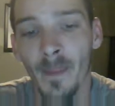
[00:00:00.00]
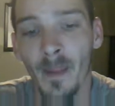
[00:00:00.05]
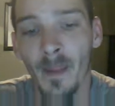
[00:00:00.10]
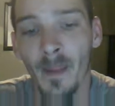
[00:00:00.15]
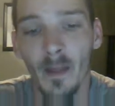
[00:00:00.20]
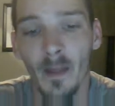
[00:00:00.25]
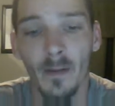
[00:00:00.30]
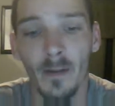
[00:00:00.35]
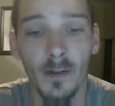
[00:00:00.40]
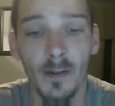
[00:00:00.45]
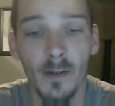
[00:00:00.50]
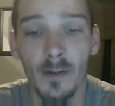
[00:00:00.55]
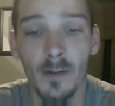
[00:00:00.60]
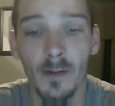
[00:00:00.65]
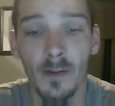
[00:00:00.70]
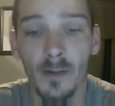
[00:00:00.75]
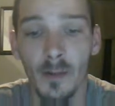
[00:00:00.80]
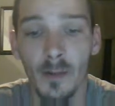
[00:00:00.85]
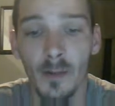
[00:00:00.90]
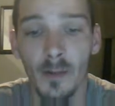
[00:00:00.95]
There are still
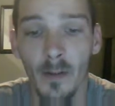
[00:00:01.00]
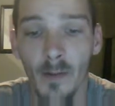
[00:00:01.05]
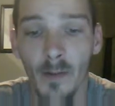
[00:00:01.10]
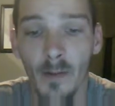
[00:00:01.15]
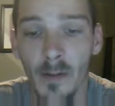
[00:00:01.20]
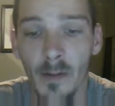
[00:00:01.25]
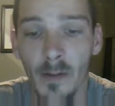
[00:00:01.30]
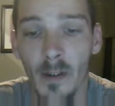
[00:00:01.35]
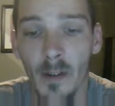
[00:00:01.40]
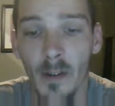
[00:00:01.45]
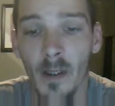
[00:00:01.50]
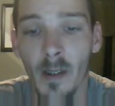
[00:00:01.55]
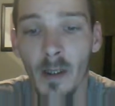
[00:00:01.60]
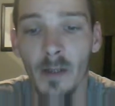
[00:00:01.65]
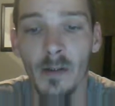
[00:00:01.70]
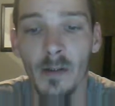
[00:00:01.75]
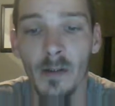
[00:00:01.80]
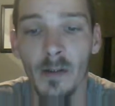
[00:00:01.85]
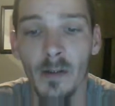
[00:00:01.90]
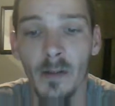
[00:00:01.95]
struggles today in the
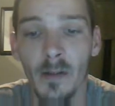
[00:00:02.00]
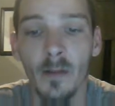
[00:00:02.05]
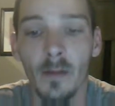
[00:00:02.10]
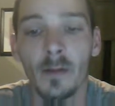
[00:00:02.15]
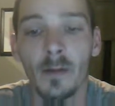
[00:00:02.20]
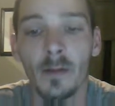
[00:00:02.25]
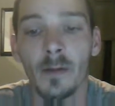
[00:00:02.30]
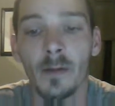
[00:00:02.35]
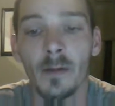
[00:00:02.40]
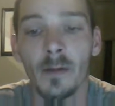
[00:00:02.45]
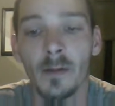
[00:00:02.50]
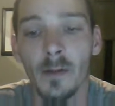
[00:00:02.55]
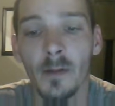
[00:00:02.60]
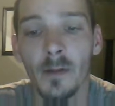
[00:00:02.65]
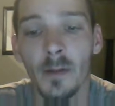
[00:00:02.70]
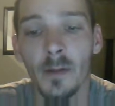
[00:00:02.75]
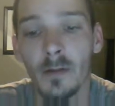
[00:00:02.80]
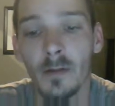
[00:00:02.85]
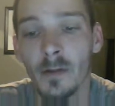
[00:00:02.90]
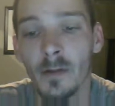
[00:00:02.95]
steel industry
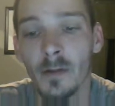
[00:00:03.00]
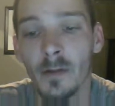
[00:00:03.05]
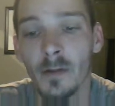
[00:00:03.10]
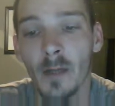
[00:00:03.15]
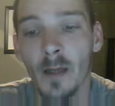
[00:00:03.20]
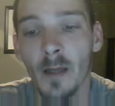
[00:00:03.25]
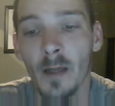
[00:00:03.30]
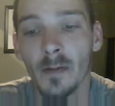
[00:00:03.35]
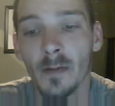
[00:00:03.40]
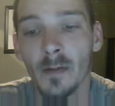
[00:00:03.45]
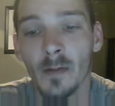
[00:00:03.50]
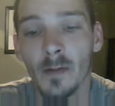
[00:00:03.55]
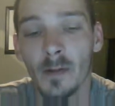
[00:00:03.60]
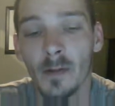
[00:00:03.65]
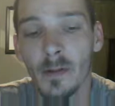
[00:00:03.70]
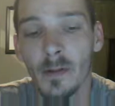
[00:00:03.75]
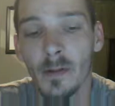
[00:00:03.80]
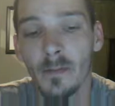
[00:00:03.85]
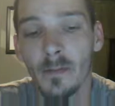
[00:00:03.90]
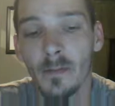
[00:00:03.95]
due to
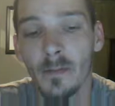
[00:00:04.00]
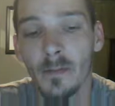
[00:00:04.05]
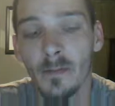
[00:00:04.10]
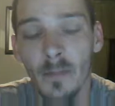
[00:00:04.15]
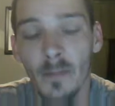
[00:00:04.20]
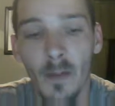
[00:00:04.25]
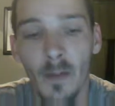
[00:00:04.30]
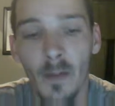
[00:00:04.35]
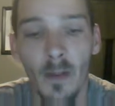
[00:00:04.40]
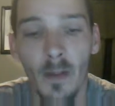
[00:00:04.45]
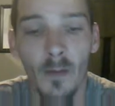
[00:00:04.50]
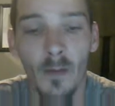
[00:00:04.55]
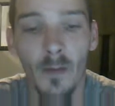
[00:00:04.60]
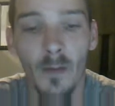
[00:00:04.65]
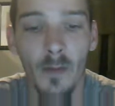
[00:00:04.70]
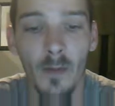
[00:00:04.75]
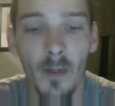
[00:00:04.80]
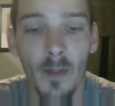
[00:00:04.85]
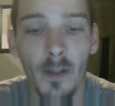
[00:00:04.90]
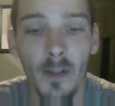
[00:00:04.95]
outsourcing, where
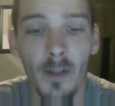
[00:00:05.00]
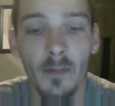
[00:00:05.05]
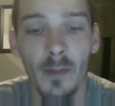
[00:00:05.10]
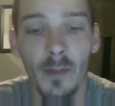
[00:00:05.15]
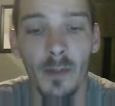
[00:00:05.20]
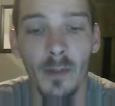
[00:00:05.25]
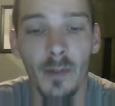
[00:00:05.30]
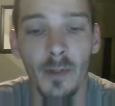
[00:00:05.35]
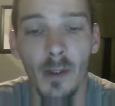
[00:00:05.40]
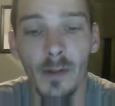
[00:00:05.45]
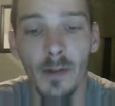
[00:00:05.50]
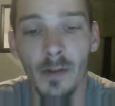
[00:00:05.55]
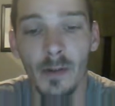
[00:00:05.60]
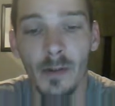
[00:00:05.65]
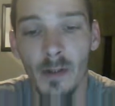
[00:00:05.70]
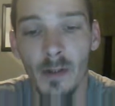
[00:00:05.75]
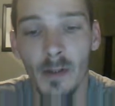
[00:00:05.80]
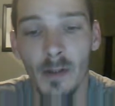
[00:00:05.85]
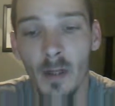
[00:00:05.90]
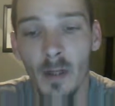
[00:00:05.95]
American production
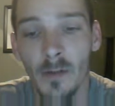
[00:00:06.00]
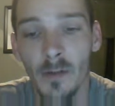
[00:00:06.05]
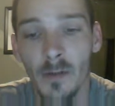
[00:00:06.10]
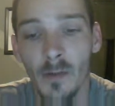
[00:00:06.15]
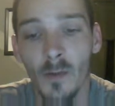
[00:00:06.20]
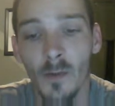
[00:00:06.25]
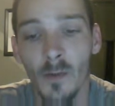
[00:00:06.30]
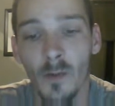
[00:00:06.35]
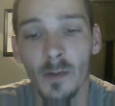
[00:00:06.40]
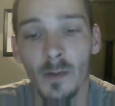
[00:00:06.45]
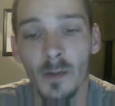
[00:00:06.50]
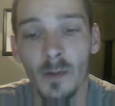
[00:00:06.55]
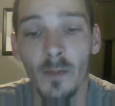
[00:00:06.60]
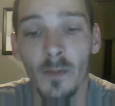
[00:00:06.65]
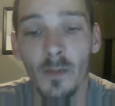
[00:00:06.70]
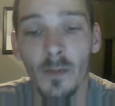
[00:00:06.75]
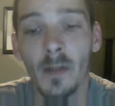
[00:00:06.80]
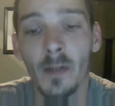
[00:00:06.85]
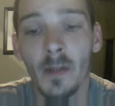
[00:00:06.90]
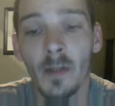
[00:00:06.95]
shops were once
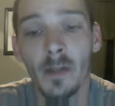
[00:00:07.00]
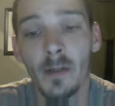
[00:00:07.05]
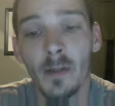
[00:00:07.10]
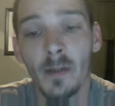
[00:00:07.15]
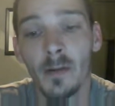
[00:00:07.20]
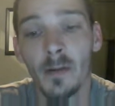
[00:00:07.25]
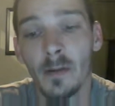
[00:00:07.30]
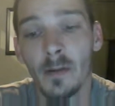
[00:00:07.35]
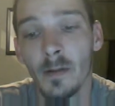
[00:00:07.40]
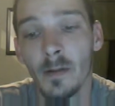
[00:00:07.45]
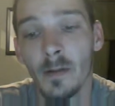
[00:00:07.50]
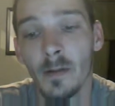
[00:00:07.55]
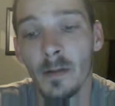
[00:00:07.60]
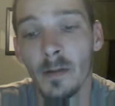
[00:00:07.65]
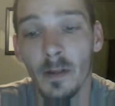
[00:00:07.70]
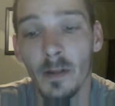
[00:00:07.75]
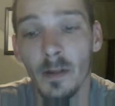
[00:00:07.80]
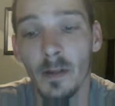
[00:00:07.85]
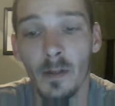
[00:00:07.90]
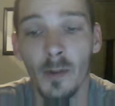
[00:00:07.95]
abundant
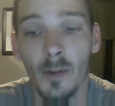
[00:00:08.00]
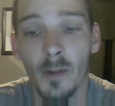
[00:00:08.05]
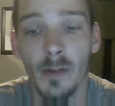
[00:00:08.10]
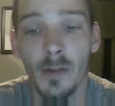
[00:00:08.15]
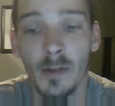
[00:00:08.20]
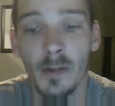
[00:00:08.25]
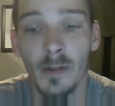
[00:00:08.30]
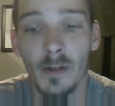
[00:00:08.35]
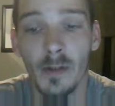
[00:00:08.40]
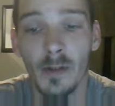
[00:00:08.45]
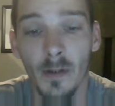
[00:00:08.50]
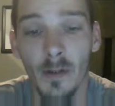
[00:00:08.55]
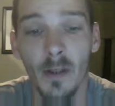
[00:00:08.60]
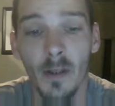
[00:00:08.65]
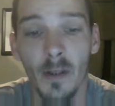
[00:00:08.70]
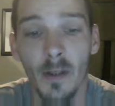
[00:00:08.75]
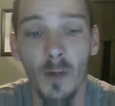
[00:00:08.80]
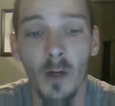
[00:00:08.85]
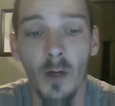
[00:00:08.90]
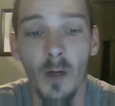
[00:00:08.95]
and were considered a
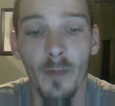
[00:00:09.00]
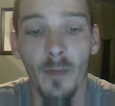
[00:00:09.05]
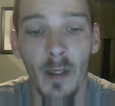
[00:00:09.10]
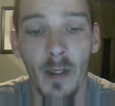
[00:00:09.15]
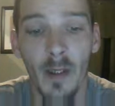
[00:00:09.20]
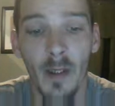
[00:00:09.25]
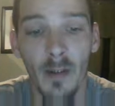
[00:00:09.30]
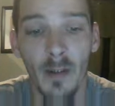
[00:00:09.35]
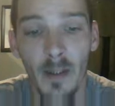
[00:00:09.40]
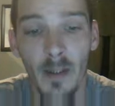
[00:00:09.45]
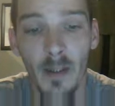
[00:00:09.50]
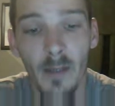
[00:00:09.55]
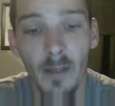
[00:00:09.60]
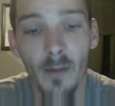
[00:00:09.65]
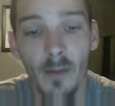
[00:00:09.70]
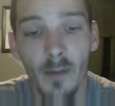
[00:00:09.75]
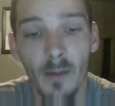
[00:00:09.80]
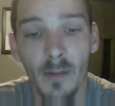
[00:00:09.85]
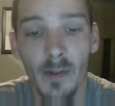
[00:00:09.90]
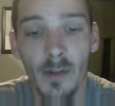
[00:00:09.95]
well-paid
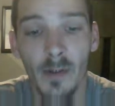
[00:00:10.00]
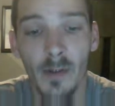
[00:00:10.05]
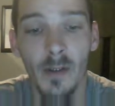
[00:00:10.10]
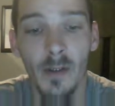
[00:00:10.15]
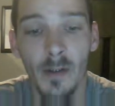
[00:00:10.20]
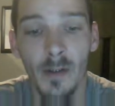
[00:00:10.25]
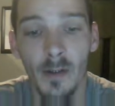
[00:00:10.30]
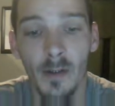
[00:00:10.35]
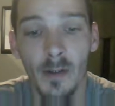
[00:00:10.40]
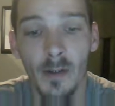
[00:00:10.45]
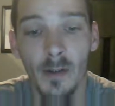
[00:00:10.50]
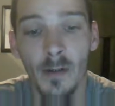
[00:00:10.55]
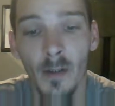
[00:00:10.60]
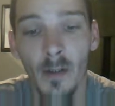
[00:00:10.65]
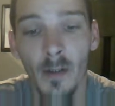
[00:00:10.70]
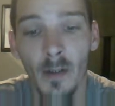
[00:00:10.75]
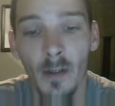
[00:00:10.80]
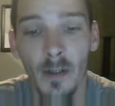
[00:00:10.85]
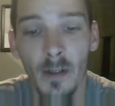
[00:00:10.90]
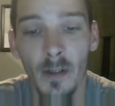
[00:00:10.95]
labor position.
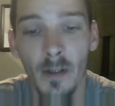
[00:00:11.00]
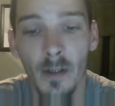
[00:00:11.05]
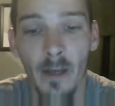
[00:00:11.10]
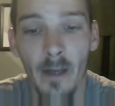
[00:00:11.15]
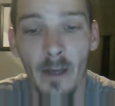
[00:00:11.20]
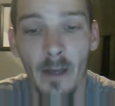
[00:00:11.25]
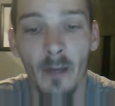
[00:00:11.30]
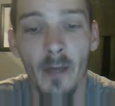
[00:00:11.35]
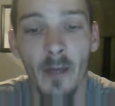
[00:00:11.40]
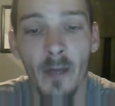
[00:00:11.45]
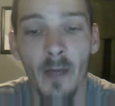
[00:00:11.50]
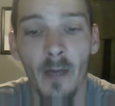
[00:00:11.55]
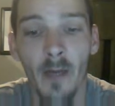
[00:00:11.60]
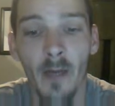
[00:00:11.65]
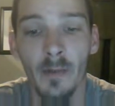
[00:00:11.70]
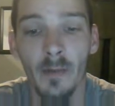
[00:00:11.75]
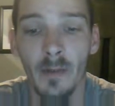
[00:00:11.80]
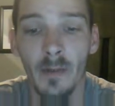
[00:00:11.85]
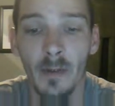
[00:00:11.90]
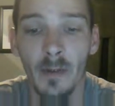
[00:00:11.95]
They are now
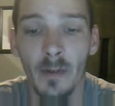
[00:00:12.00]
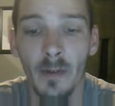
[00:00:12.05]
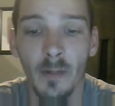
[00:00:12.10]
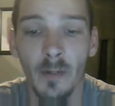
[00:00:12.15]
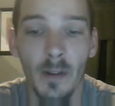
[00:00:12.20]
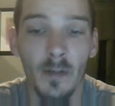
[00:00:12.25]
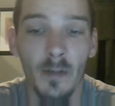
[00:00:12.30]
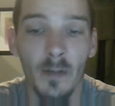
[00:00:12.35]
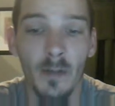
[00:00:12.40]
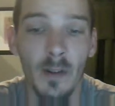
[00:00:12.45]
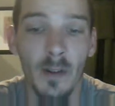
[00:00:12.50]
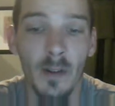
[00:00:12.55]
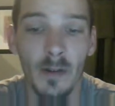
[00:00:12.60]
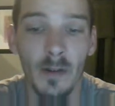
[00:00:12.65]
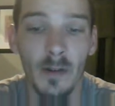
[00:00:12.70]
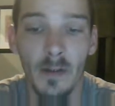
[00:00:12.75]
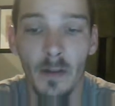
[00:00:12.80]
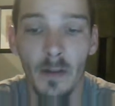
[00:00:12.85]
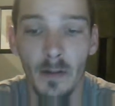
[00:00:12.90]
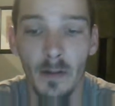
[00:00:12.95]
rapidly becoming
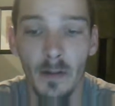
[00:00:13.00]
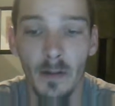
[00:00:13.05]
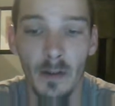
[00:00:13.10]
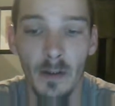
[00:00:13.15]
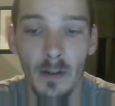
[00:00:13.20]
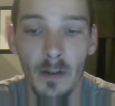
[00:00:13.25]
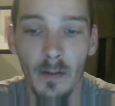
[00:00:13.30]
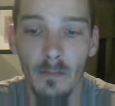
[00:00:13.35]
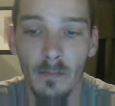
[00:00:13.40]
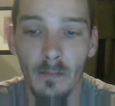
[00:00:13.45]
extinct, and